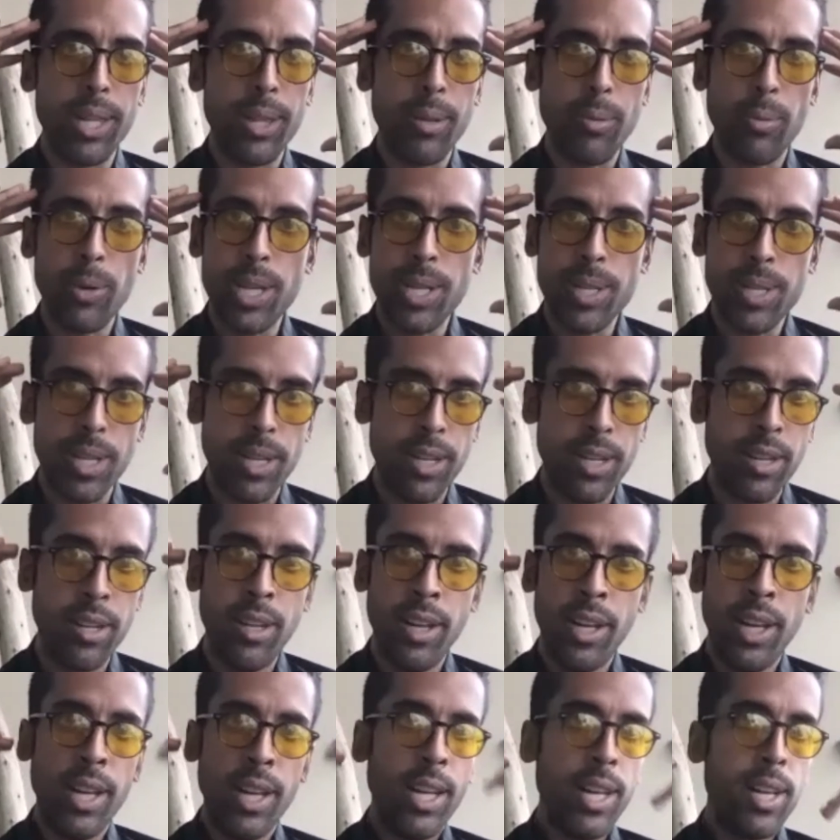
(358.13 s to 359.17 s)
The reason
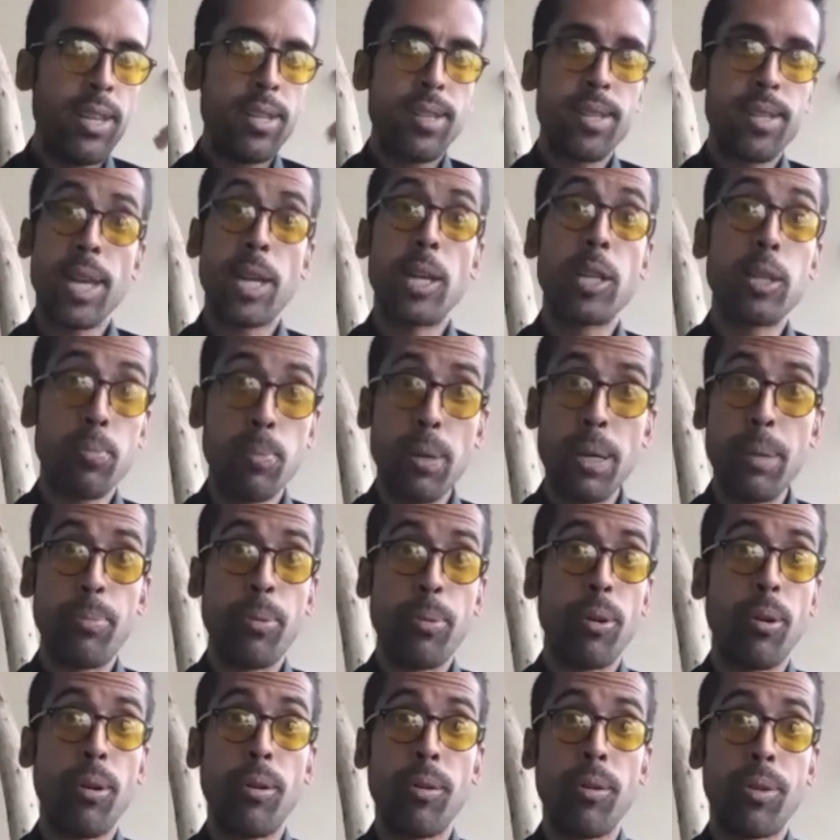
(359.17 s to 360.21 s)

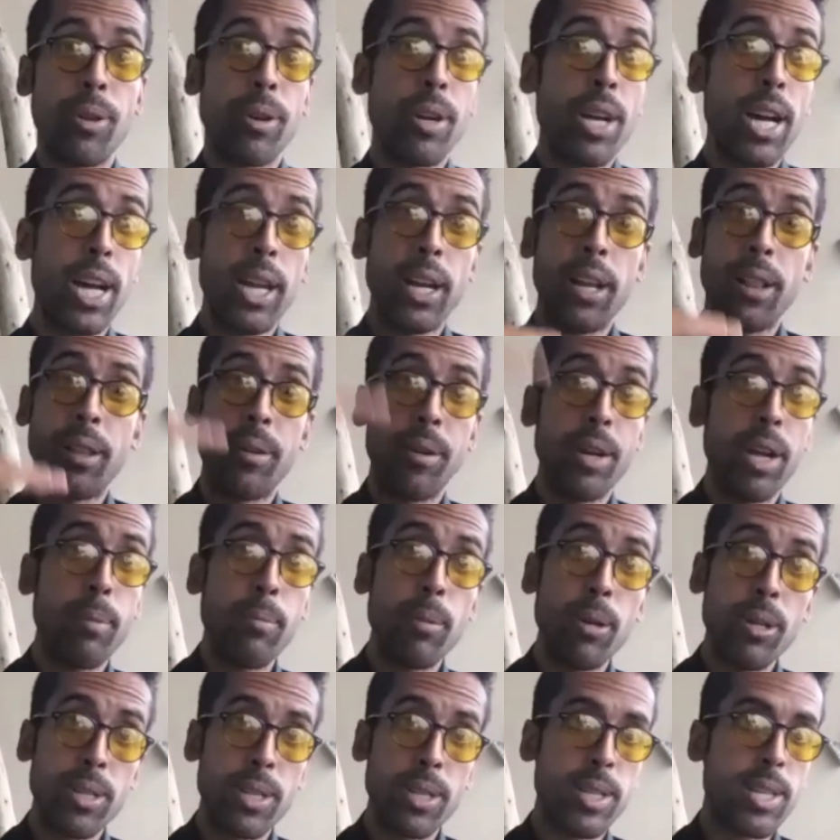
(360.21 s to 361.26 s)
salespeople, they're not hitting their
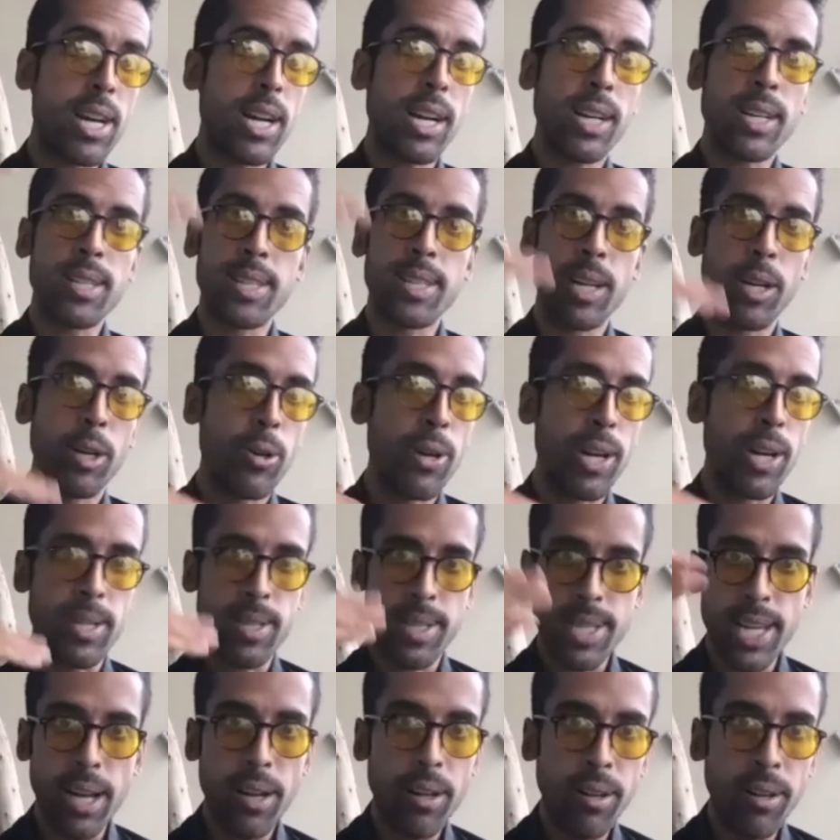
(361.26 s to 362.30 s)
numbers is not because they don't know how to
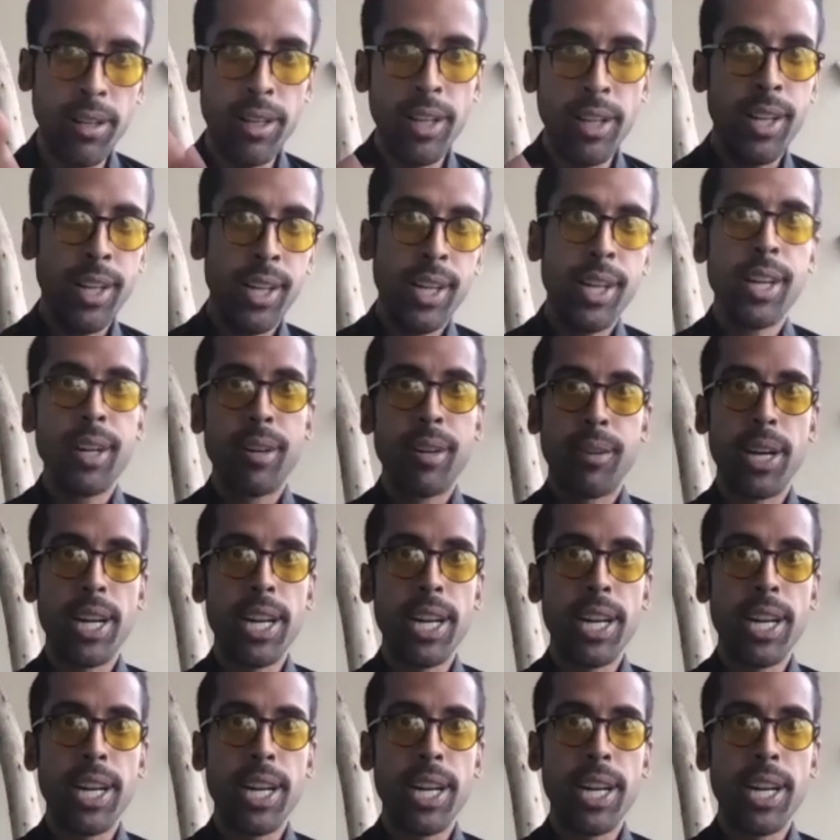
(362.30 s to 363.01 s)
sell, right?